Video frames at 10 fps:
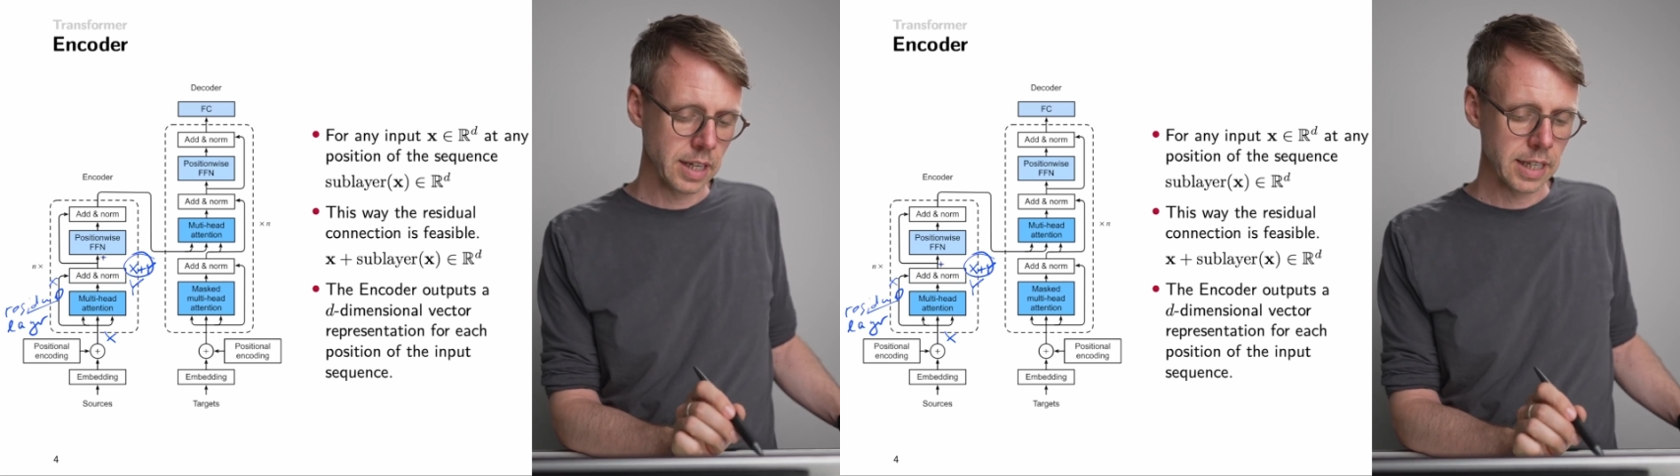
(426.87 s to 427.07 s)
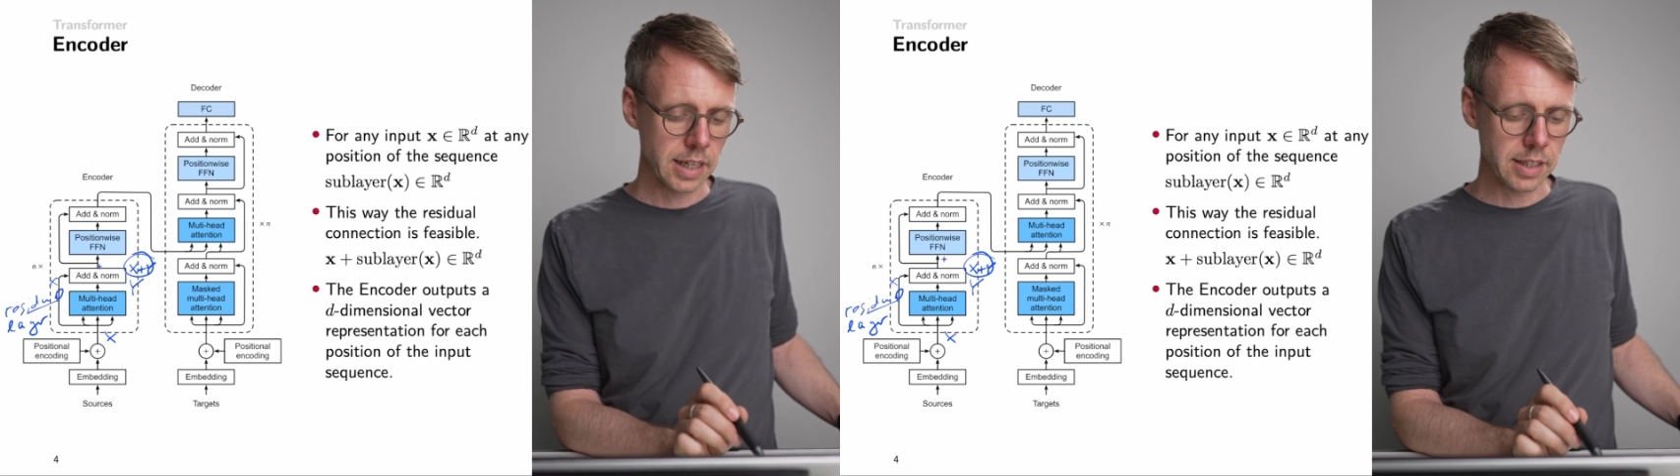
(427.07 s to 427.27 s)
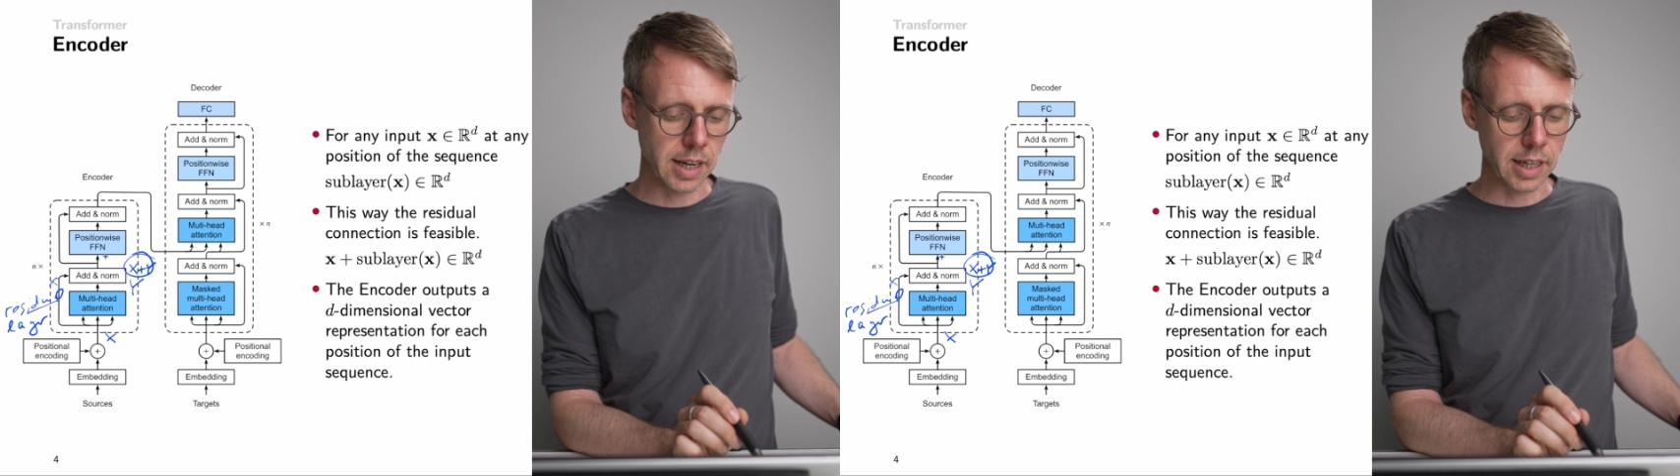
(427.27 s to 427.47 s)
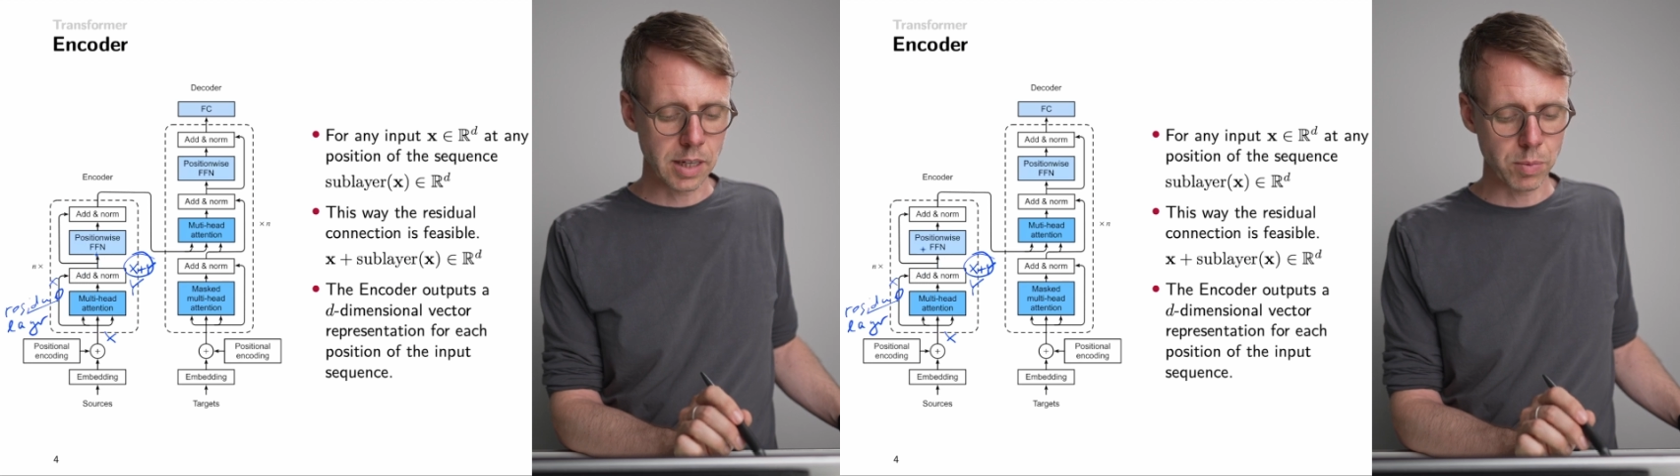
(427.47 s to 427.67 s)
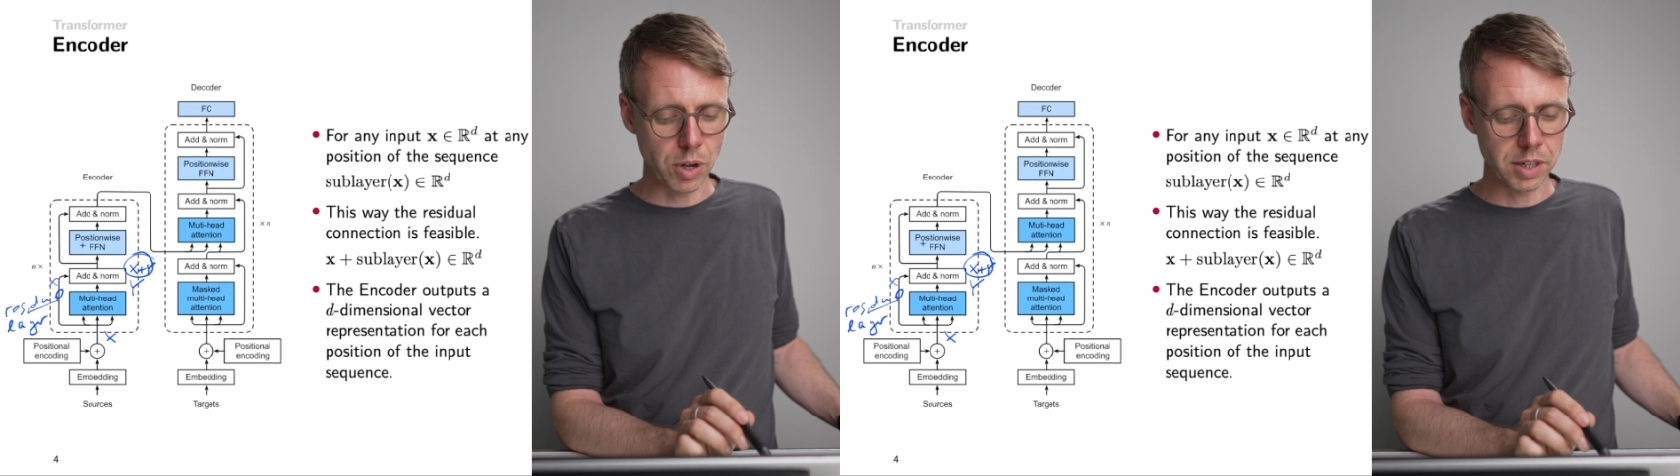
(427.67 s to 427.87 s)
The second
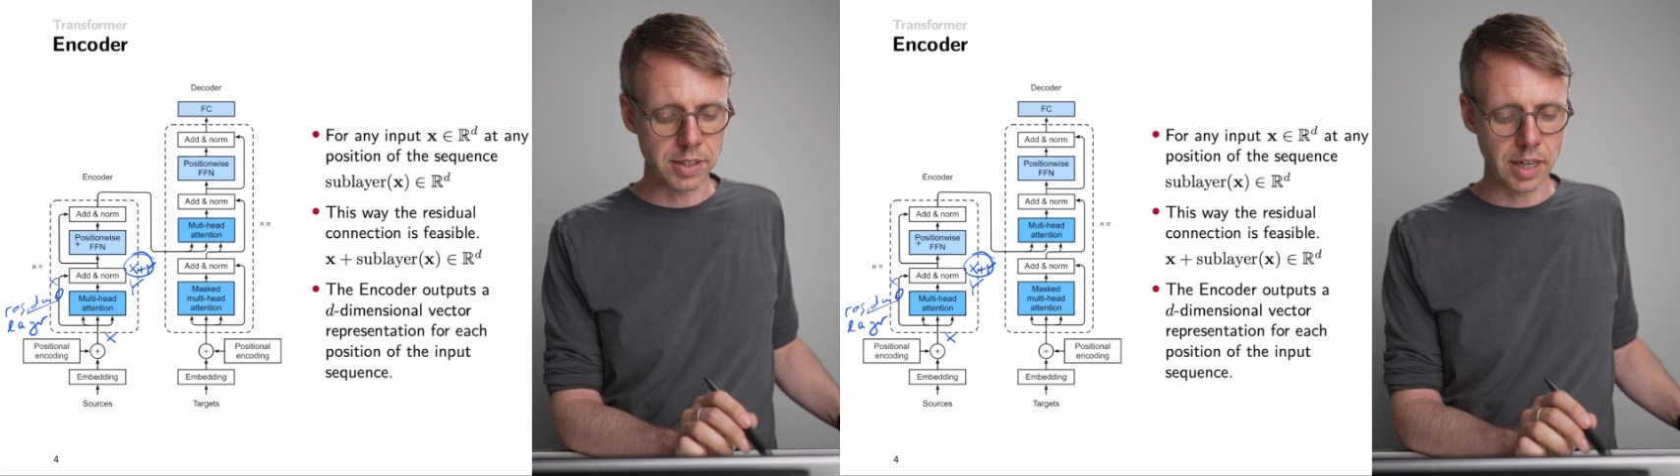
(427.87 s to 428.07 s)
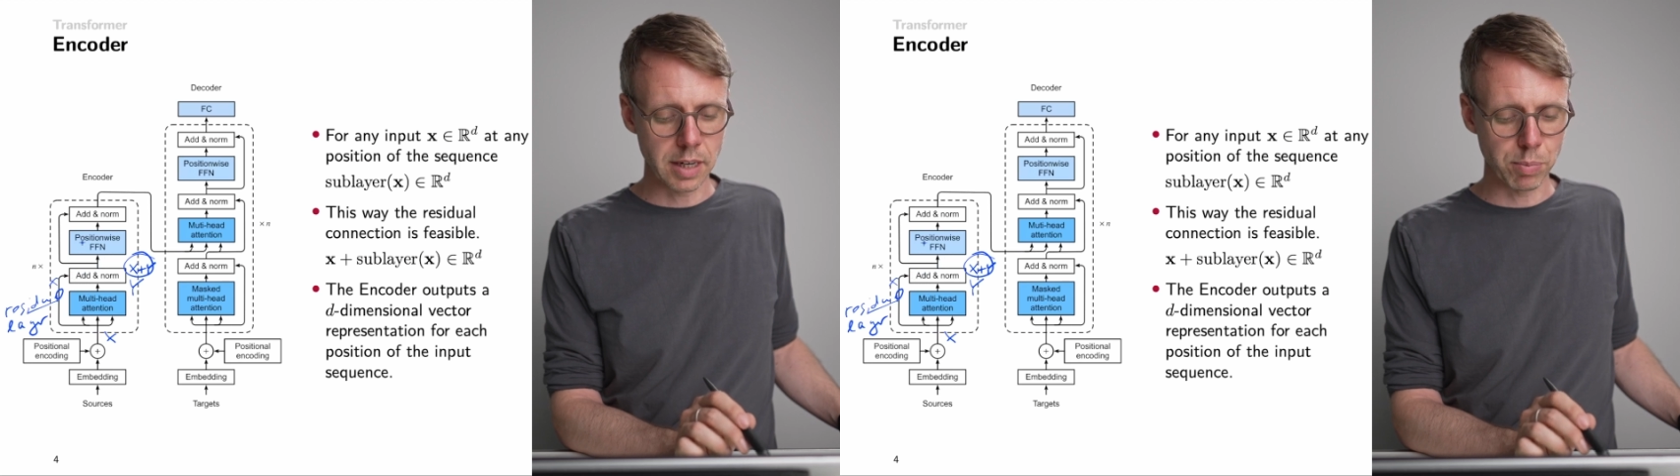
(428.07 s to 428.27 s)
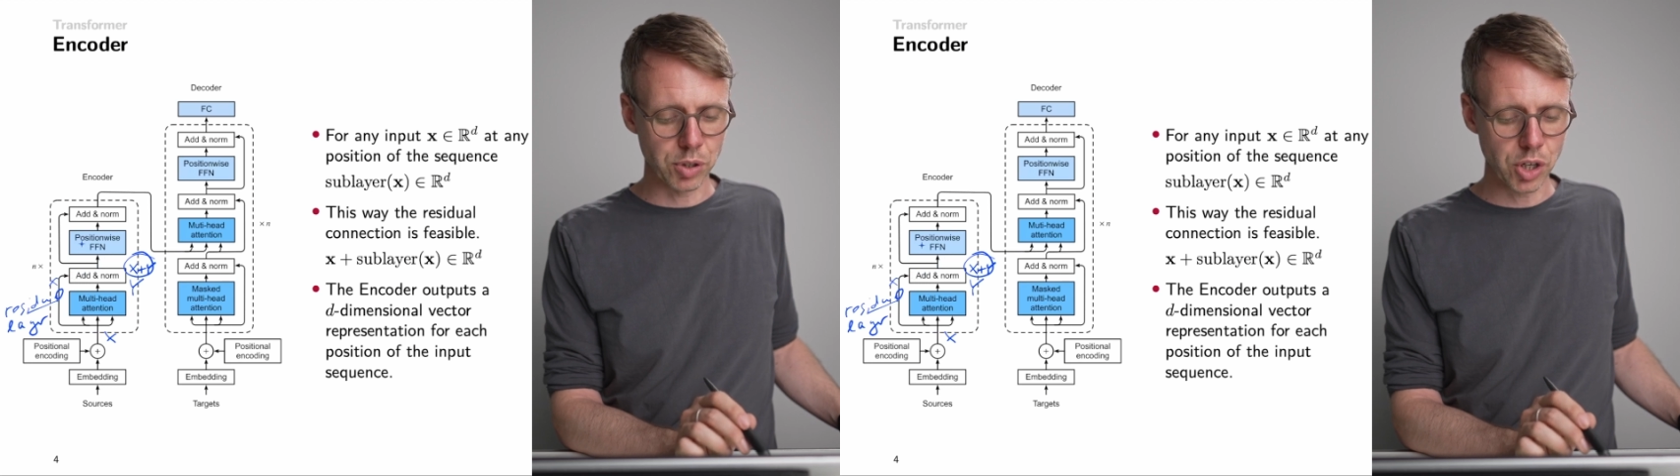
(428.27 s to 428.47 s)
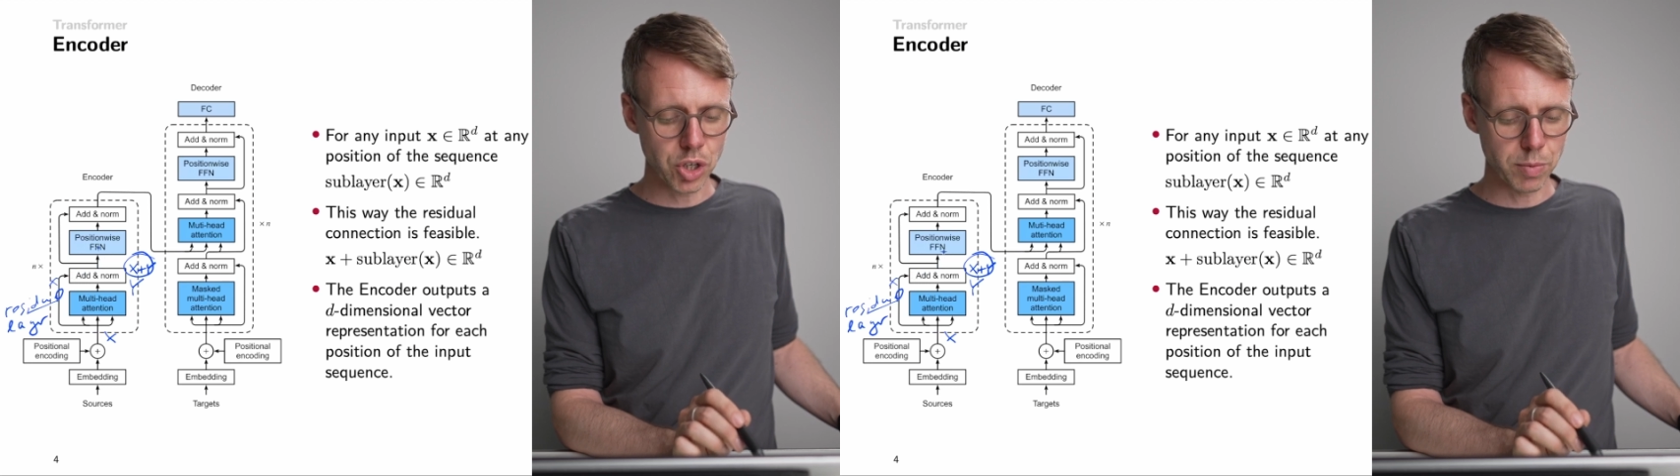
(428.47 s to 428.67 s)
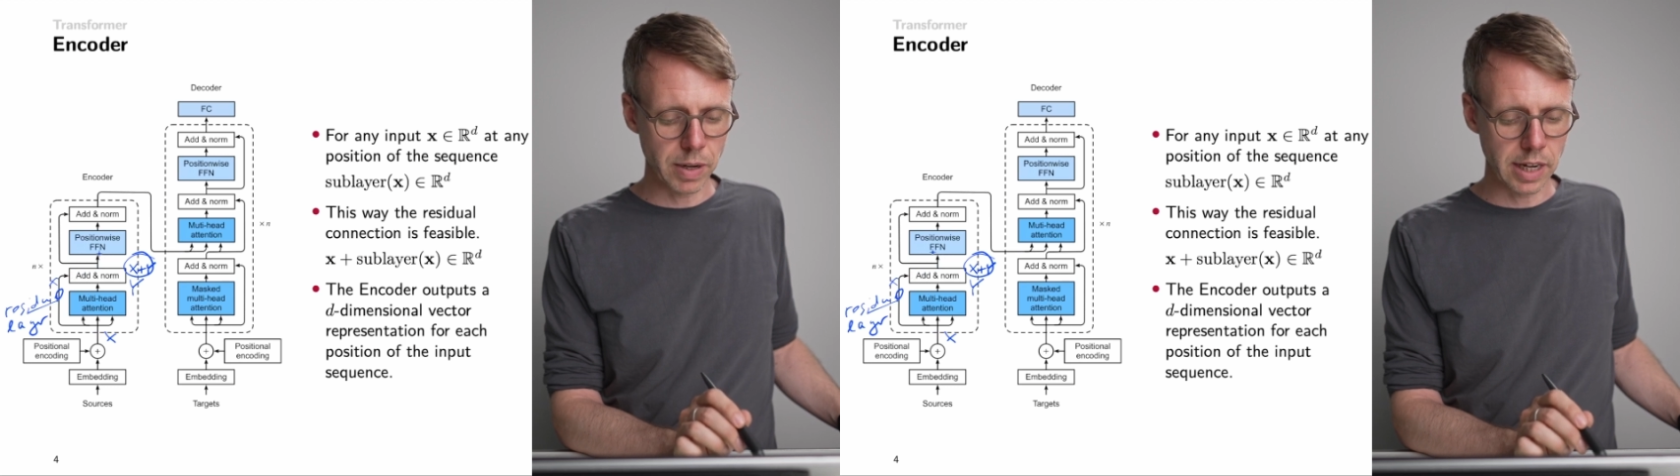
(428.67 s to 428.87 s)
one is then a
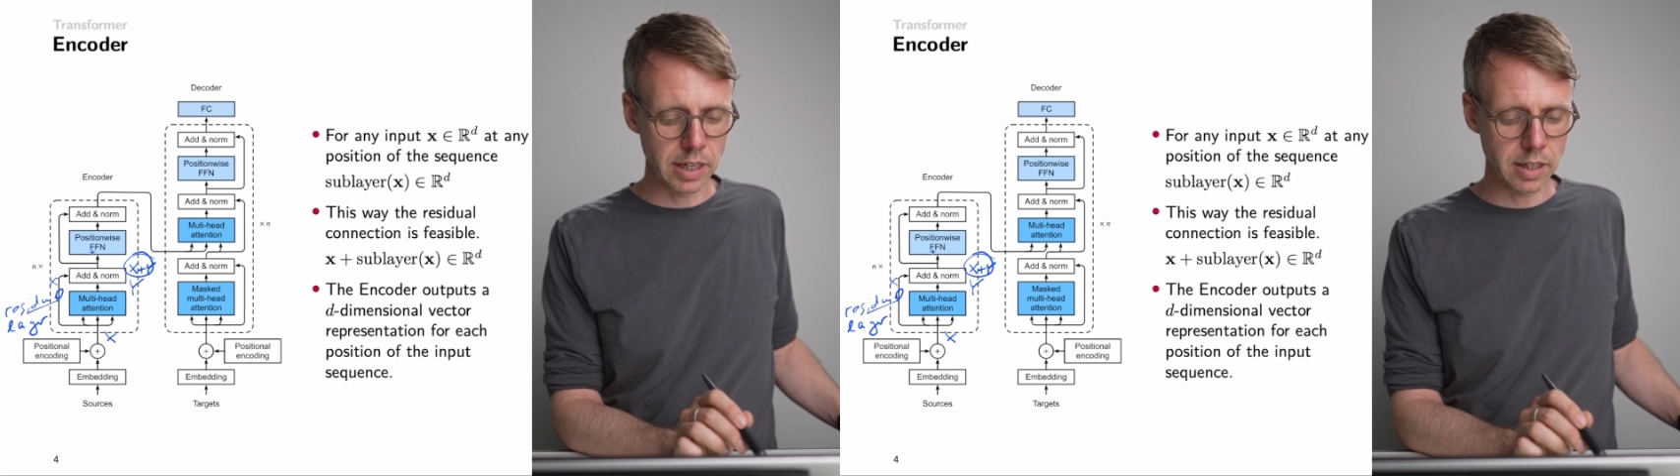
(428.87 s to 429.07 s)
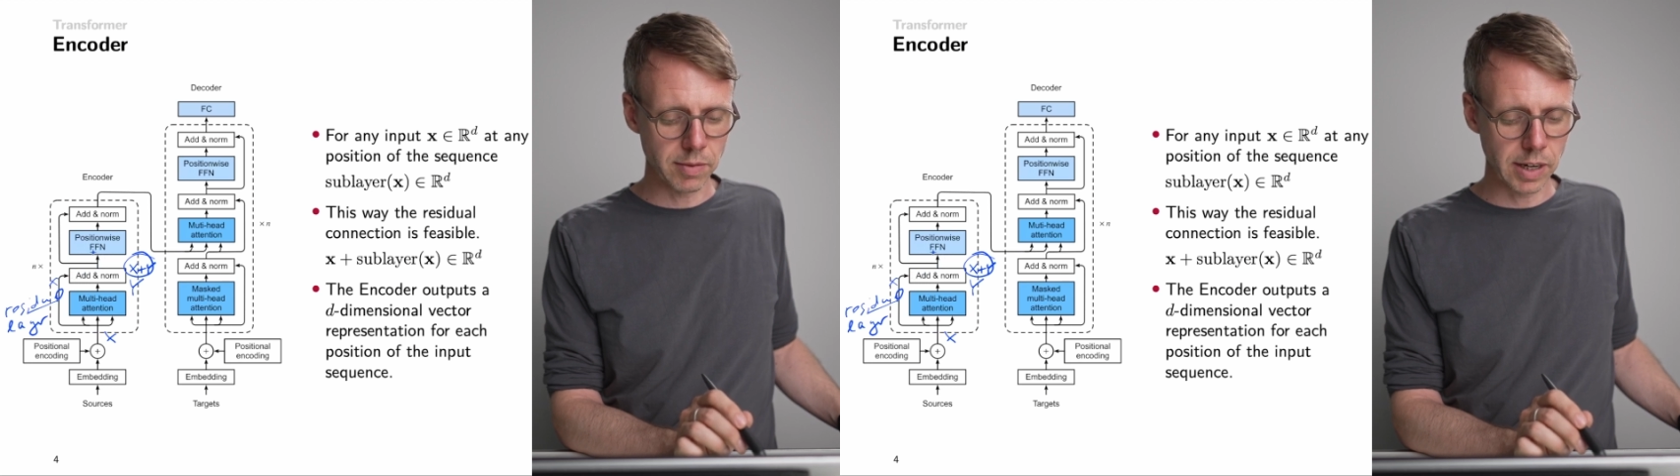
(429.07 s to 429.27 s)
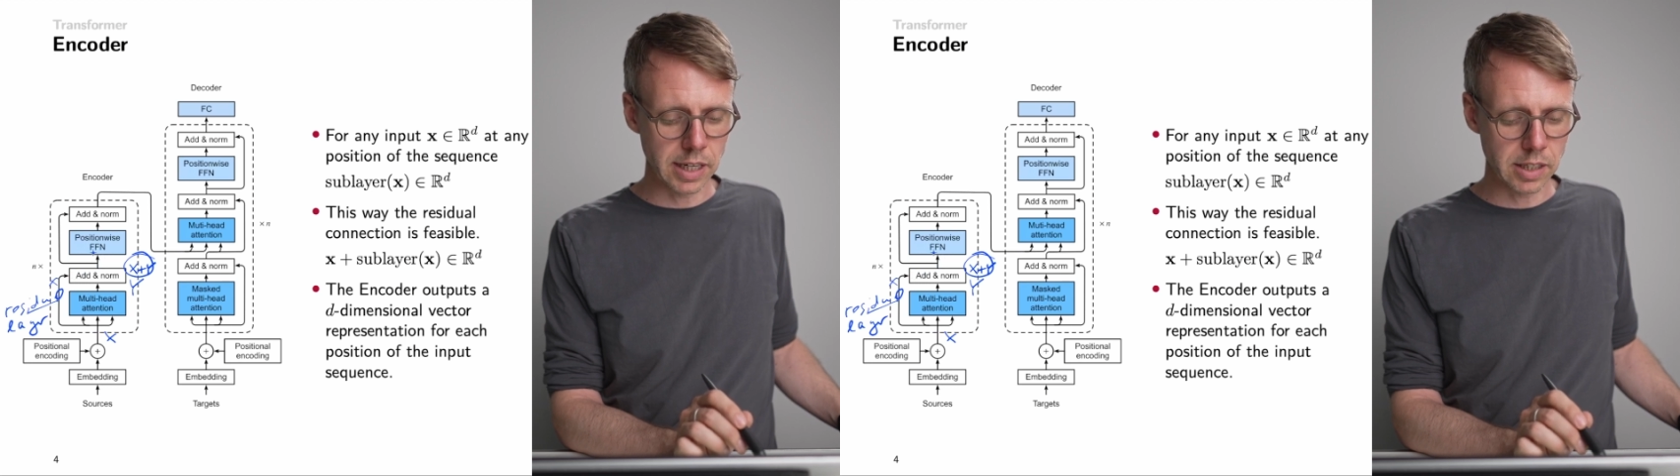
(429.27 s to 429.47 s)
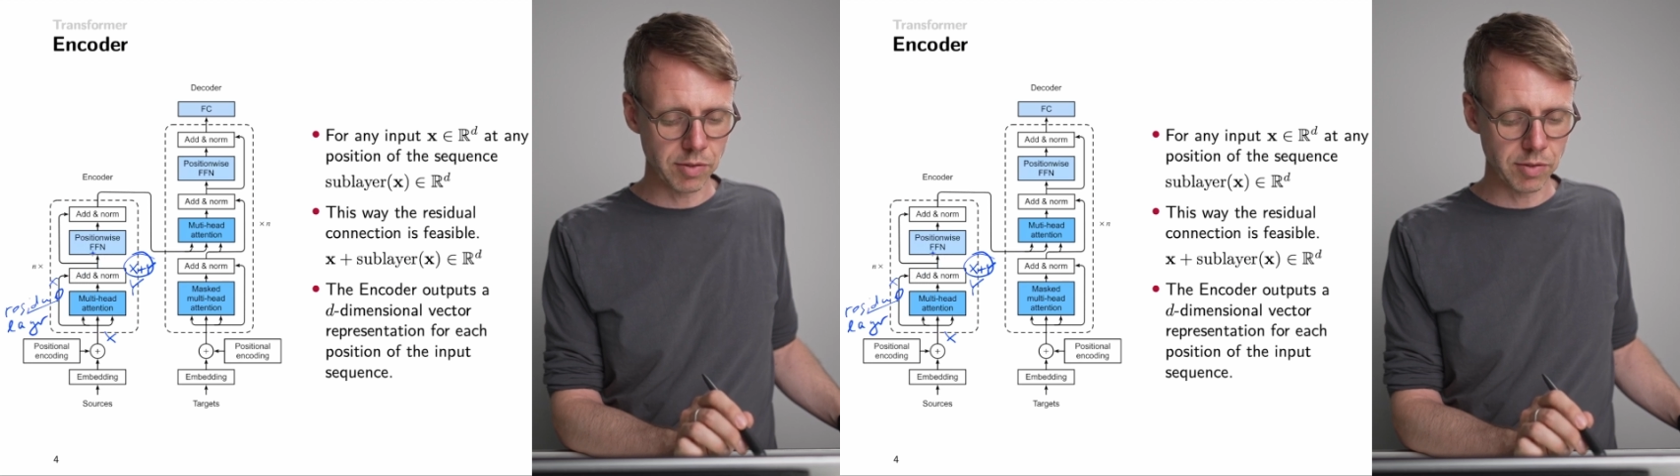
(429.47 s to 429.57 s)
position-wise